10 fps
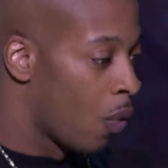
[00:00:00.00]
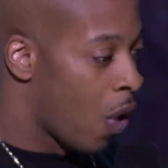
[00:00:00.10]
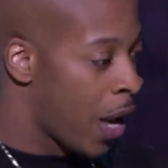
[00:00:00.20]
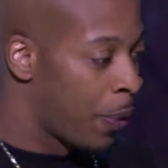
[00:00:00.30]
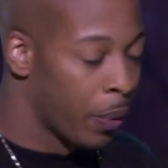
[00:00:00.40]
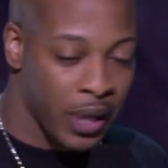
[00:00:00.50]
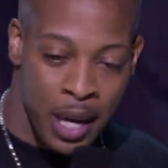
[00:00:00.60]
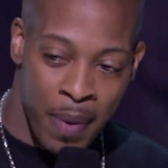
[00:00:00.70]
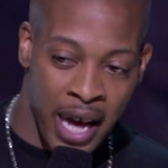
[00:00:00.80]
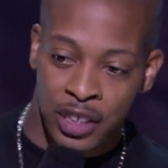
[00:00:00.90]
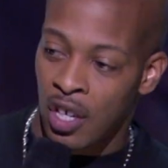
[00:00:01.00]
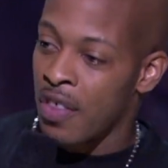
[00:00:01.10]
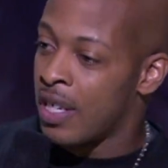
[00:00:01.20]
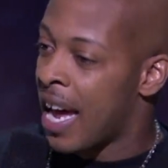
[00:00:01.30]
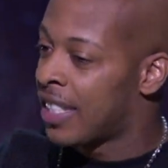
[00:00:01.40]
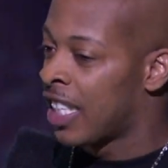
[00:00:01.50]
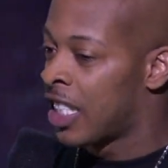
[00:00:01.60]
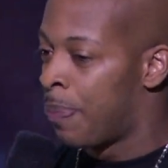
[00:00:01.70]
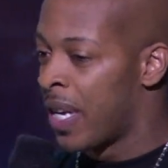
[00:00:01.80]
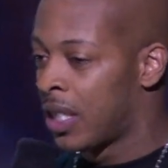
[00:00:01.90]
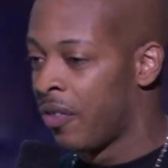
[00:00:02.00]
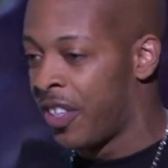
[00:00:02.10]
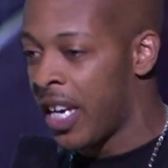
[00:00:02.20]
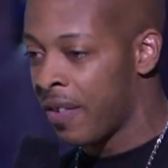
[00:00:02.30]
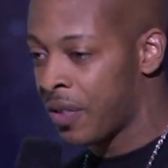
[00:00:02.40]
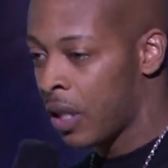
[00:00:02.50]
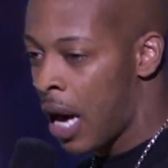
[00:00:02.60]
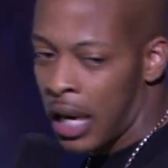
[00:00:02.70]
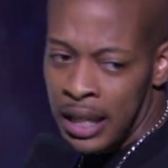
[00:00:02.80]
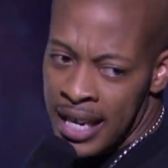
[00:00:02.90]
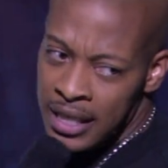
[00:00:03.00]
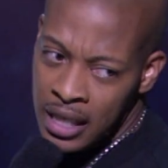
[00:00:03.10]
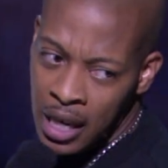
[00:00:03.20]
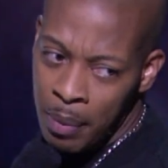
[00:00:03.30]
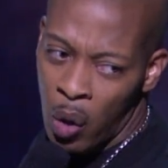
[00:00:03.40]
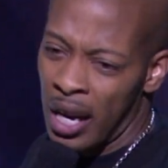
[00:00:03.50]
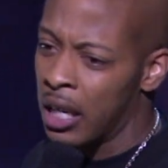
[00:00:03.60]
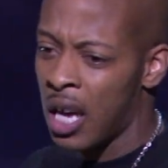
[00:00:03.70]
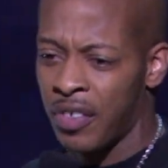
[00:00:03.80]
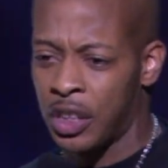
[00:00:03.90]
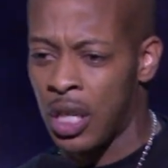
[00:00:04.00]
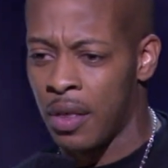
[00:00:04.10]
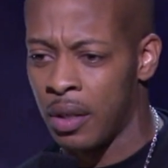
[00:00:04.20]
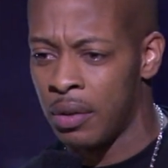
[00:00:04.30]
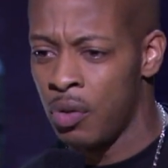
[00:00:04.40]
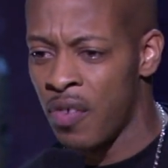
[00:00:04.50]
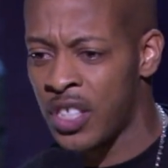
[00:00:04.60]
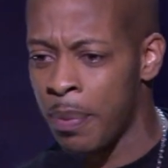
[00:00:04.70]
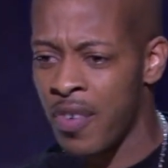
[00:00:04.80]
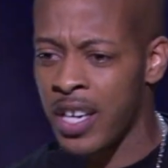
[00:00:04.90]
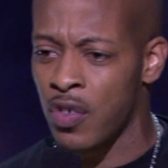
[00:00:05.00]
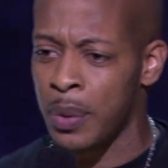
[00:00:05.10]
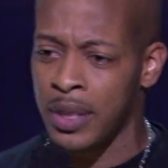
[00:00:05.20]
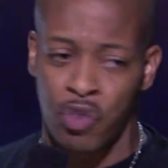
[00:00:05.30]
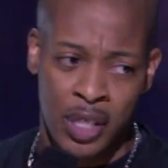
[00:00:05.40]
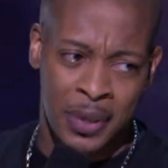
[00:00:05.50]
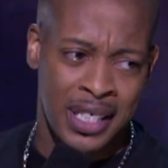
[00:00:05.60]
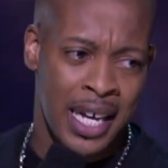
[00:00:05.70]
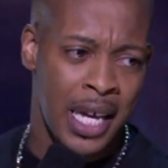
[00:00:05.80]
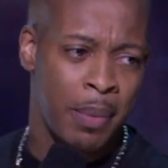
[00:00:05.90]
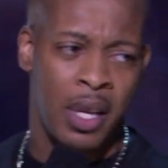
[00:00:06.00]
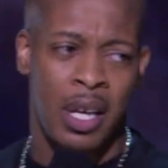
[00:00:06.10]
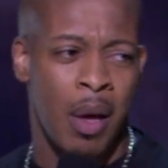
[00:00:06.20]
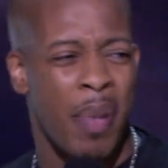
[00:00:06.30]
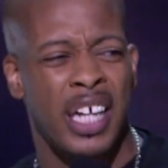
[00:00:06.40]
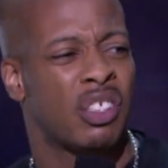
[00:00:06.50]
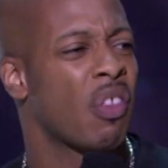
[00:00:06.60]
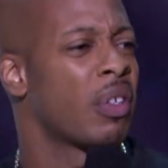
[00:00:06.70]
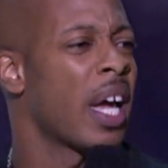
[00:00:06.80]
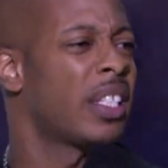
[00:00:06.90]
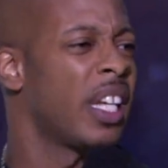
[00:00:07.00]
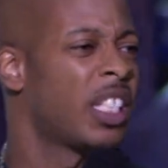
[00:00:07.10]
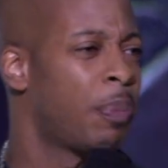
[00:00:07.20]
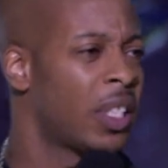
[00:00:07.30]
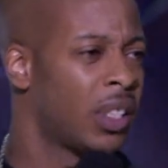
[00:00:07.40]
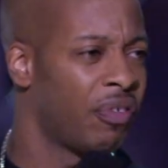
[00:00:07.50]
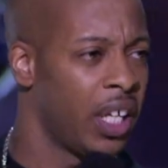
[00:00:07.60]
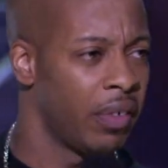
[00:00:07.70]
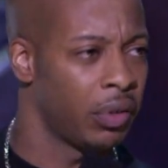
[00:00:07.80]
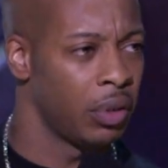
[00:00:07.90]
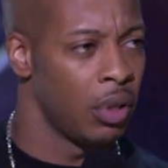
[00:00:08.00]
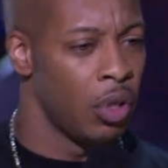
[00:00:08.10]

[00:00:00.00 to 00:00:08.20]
White people, they buy each other nice, expensive gifts. Holidays come, oh, they love each other. You ever seen them around Christmas time? Buy each other nice, expensive gifts.